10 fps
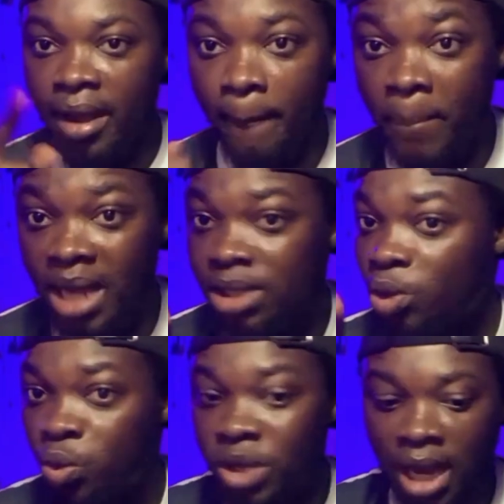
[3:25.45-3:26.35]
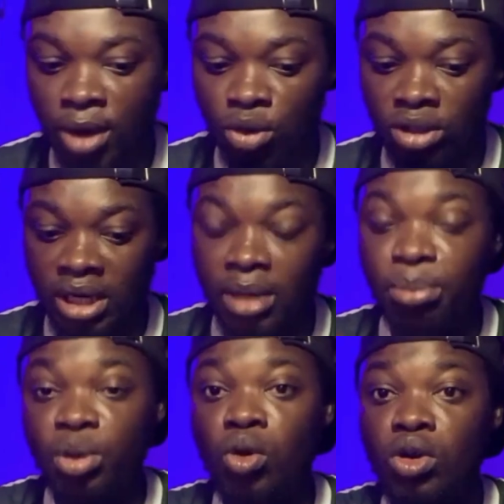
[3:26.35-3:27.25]
But we are not done,
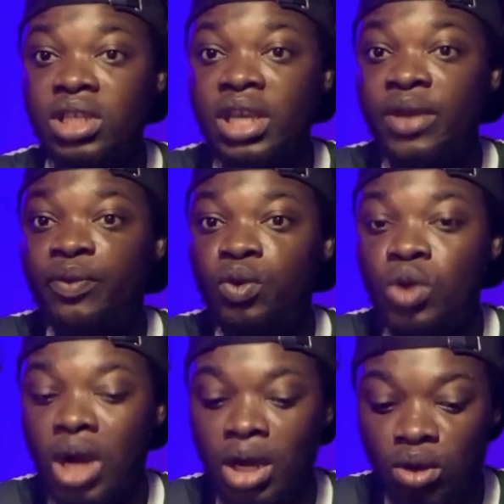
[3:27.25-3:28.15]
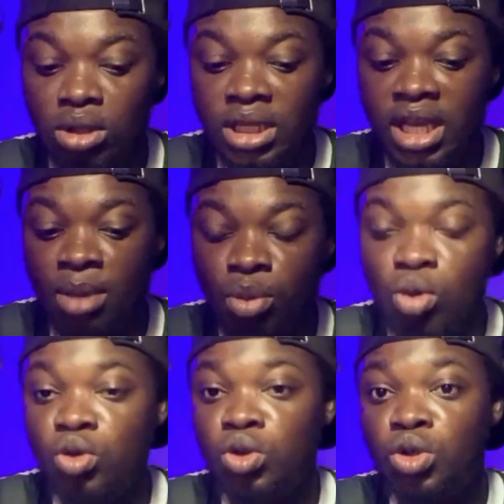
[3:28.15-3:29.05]
because if you are not able
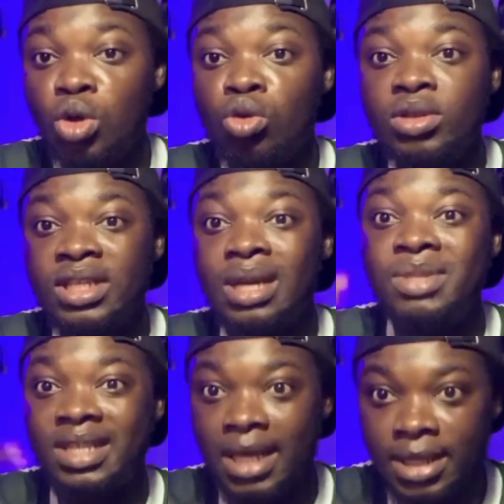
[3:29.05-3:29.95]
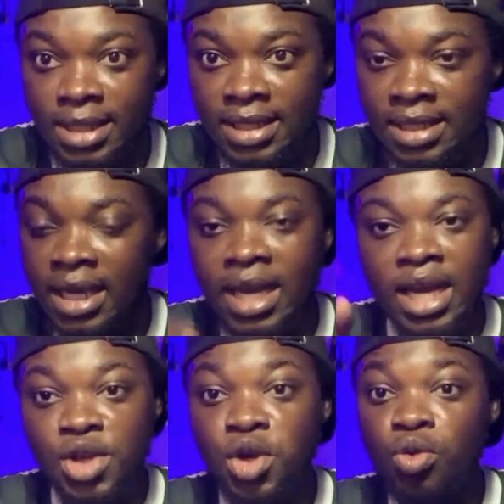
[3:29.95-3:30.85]
to toggle some settings,
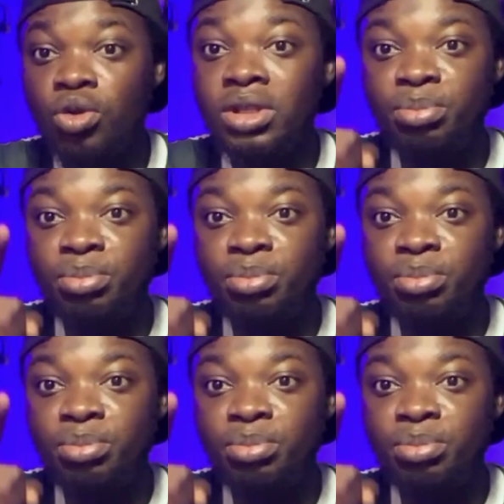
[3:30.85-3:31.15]
you won't